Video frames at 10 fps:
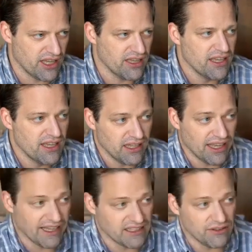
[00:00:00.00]
uh, and
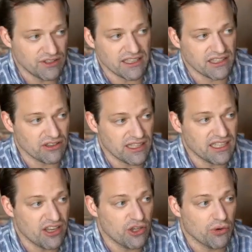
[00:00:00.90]
like Steve says here, they
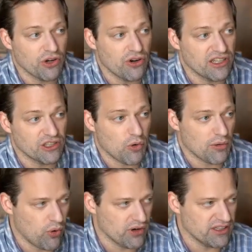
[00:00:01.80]
tell you recruiting is more
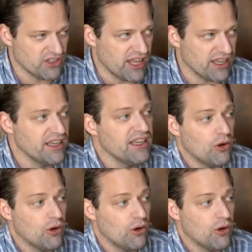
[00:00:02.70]
important than selling.